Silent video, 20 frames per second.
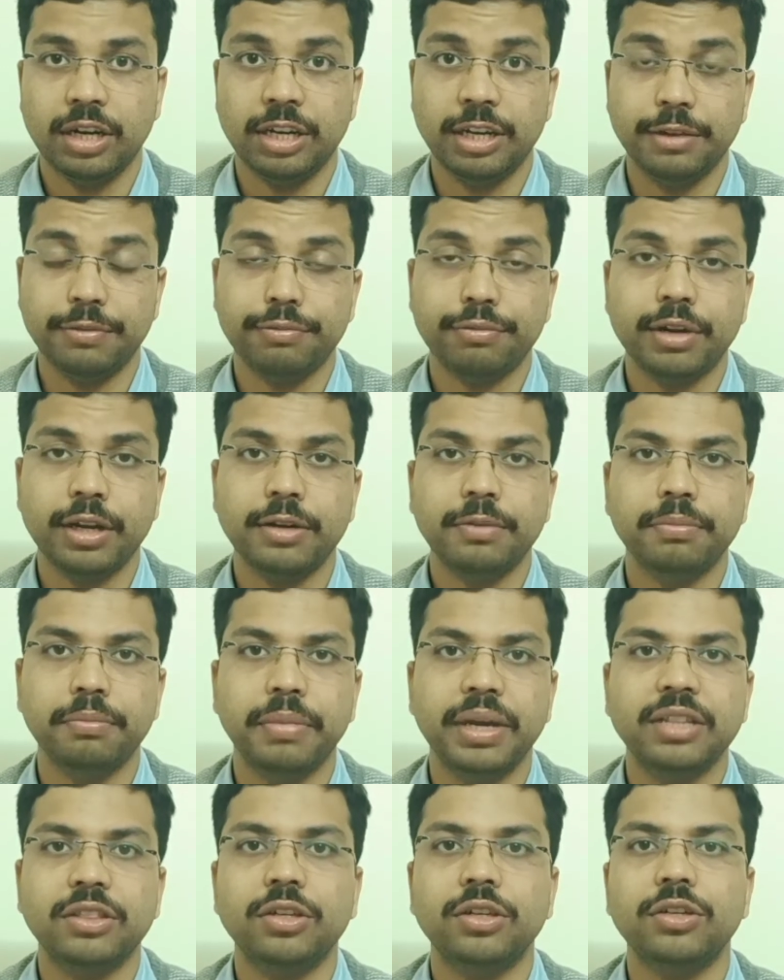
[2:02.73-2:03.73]
different
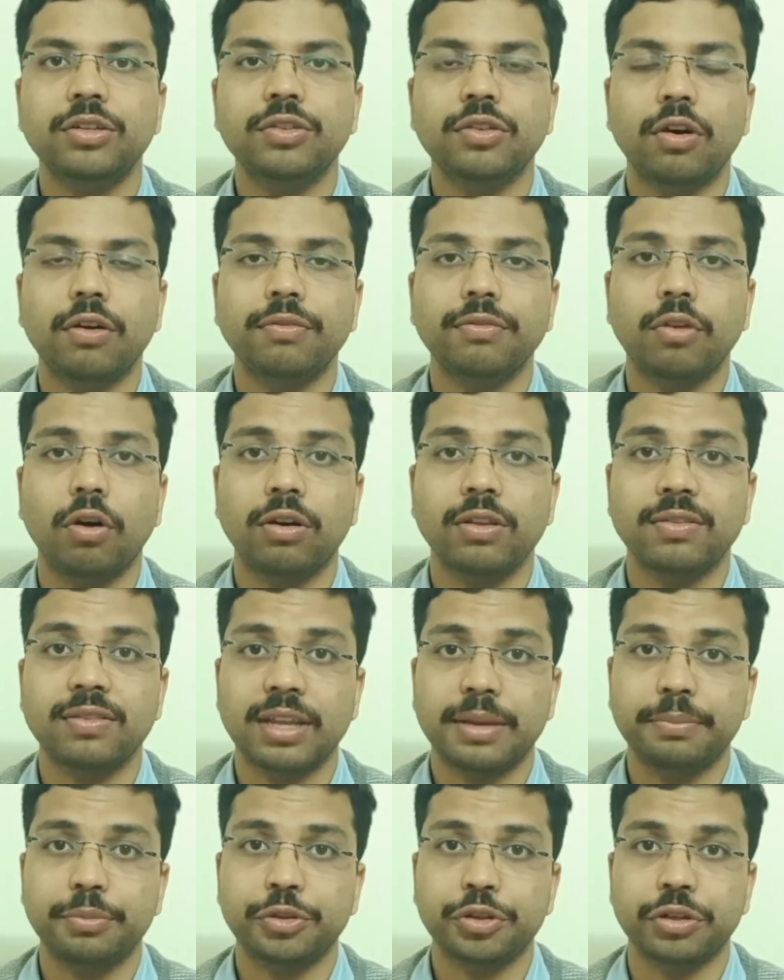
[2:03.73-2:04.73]
methods of
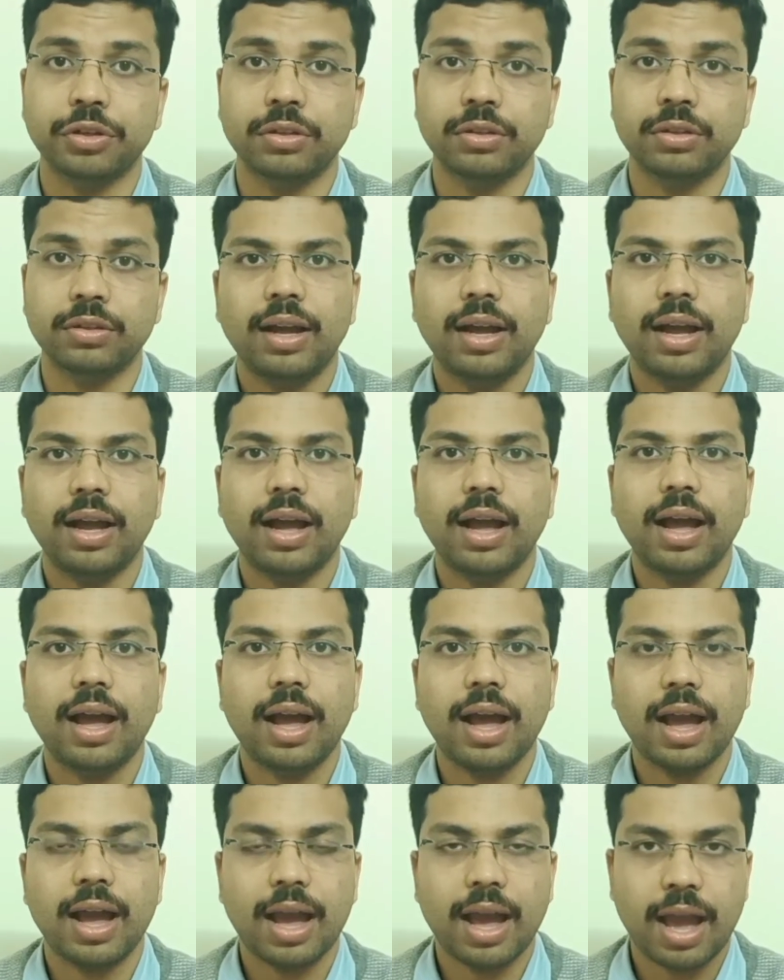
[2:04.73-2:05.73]
conception,
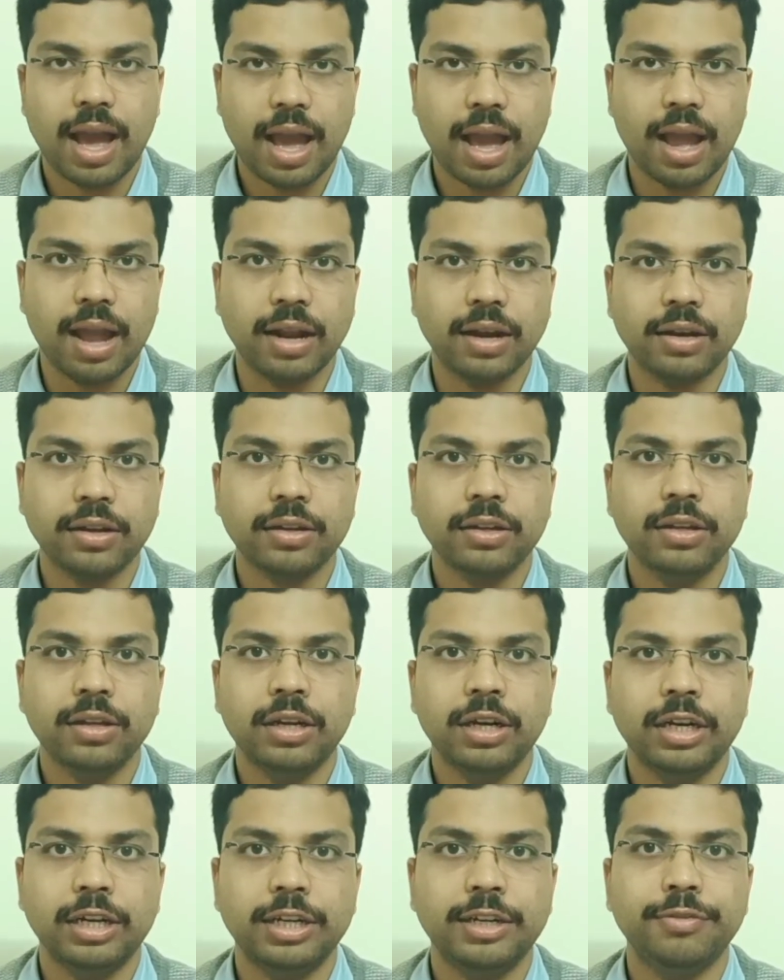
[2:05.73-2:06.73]
and
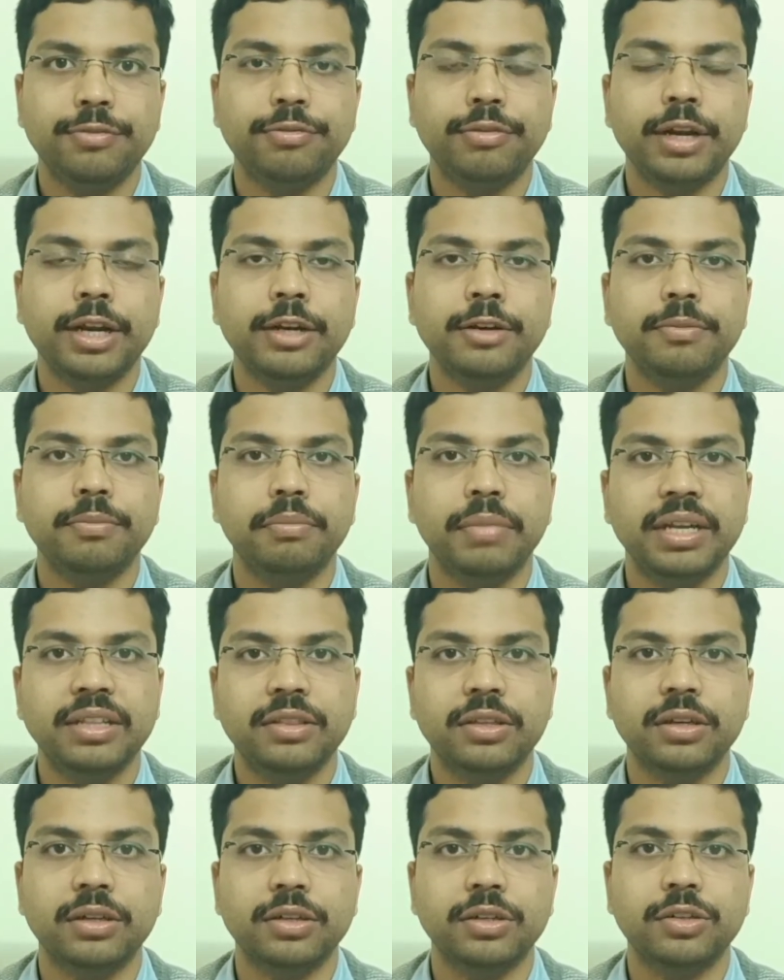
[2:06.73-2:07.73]
different
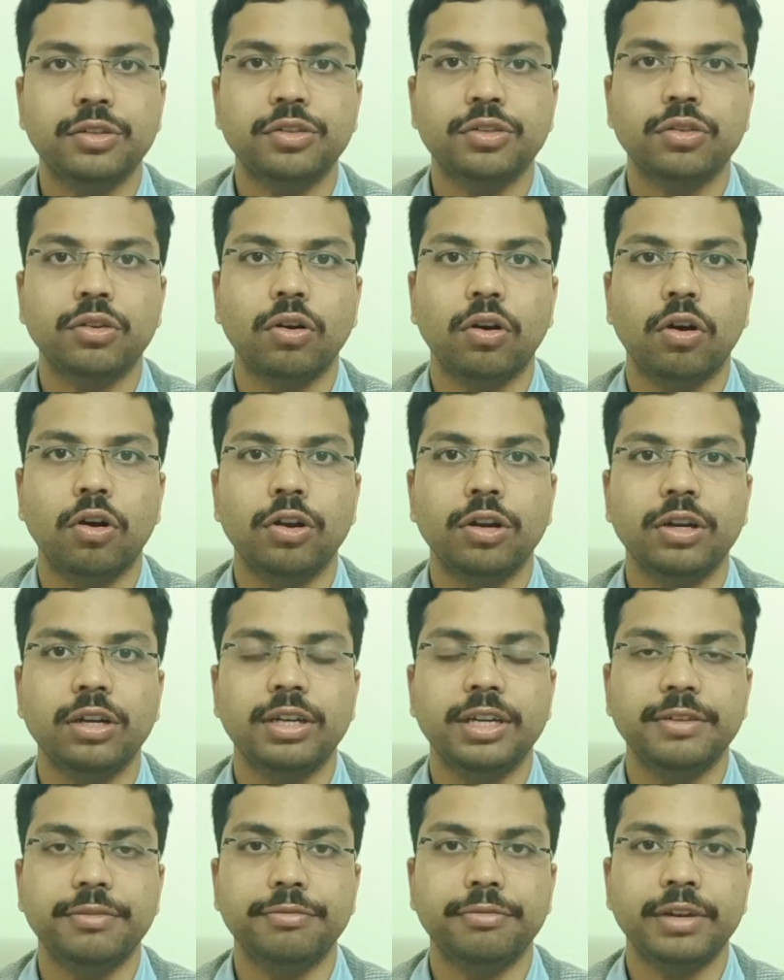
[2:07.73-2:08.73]
methods or
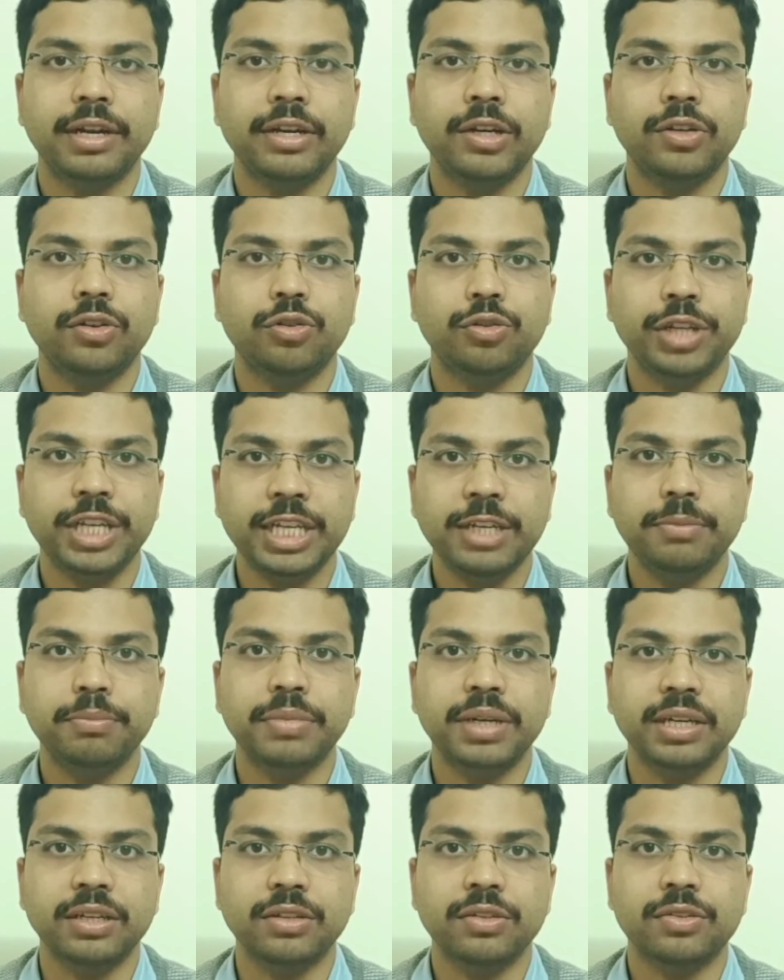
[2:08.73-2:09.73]
different
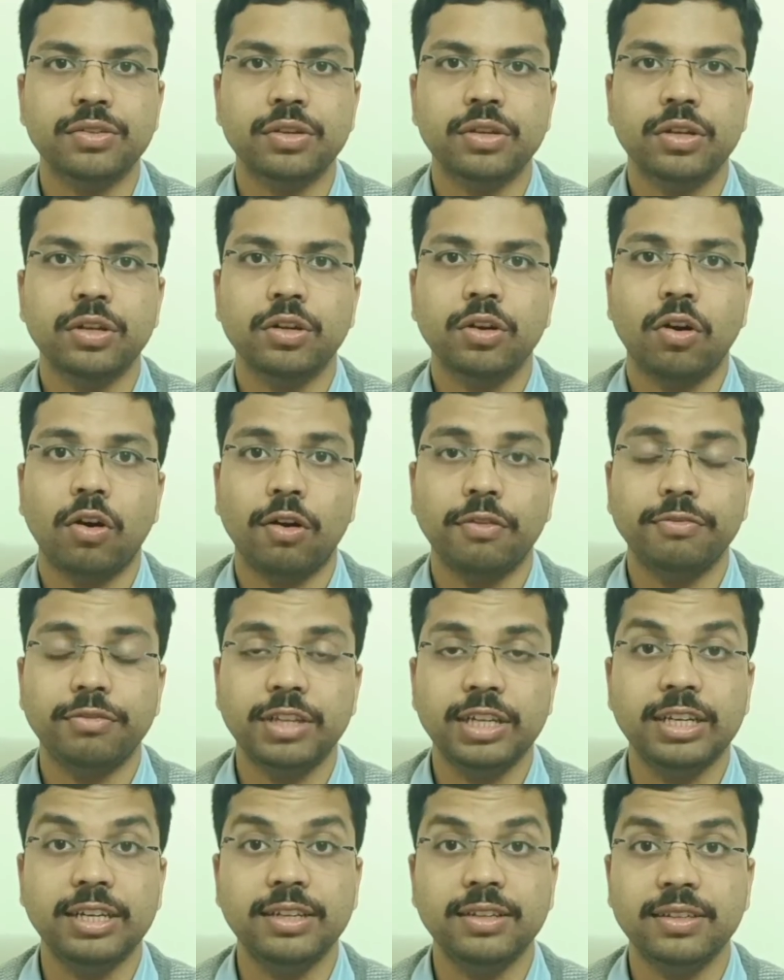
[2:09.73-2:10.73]
treatments of
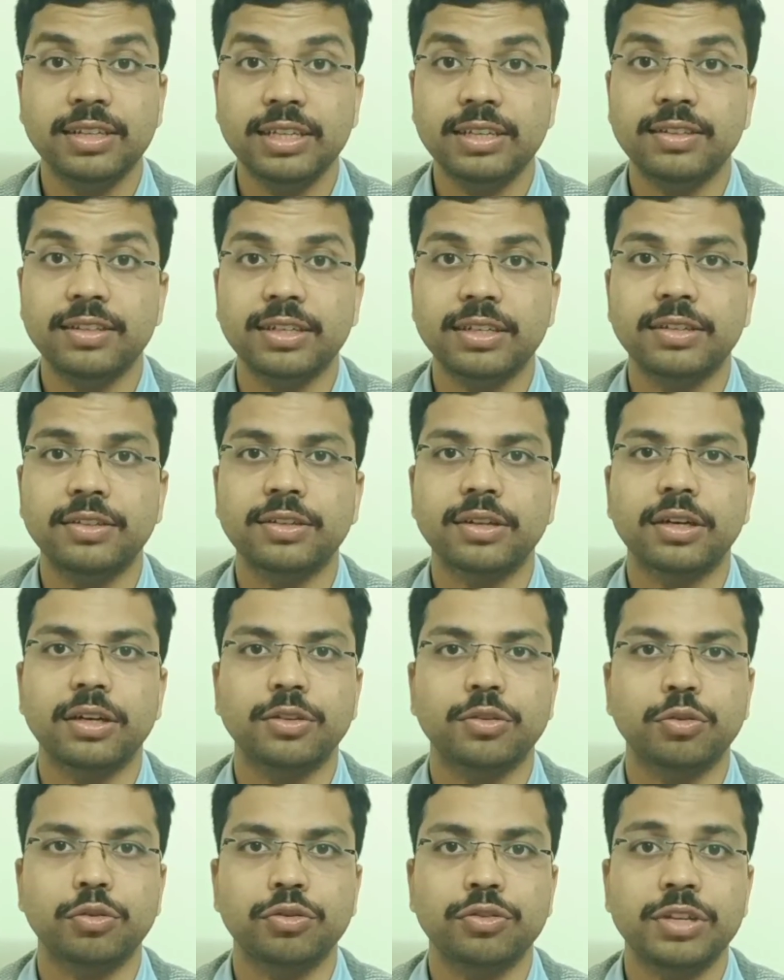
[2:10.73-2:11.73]
the diseases
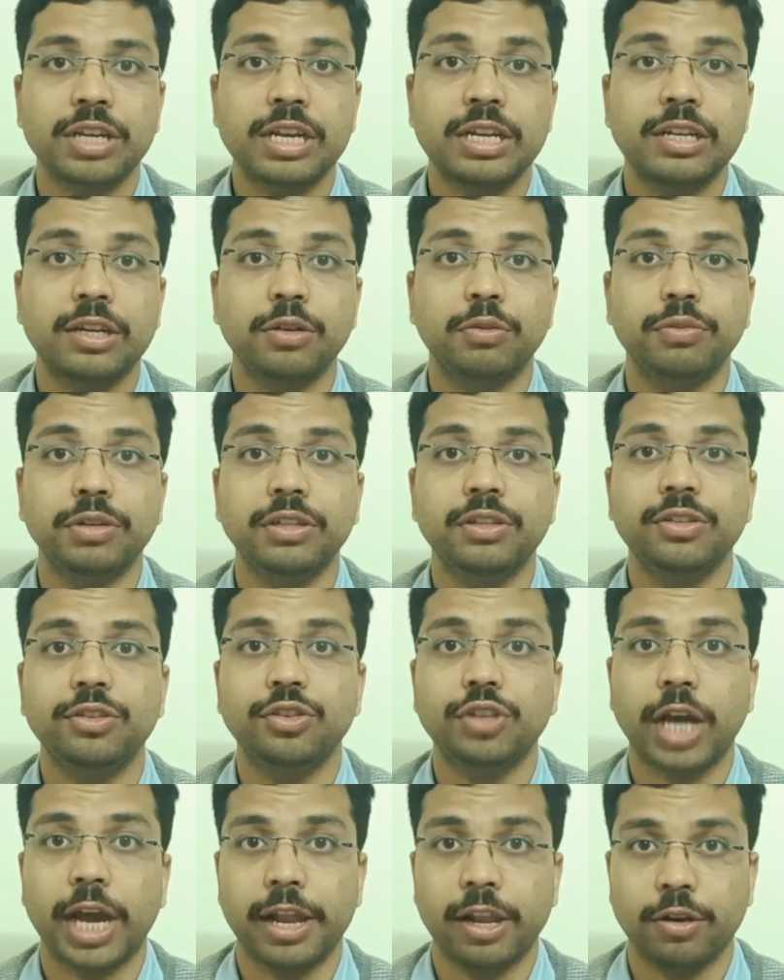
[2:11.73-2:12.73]
associated with
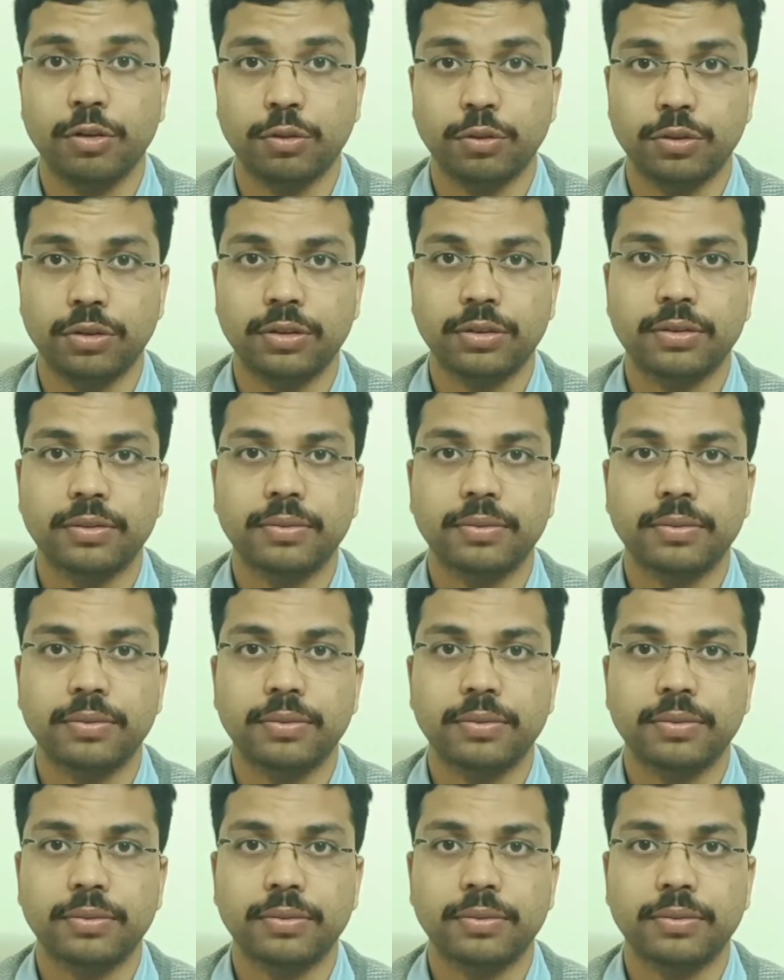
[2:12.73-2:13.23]
childhood.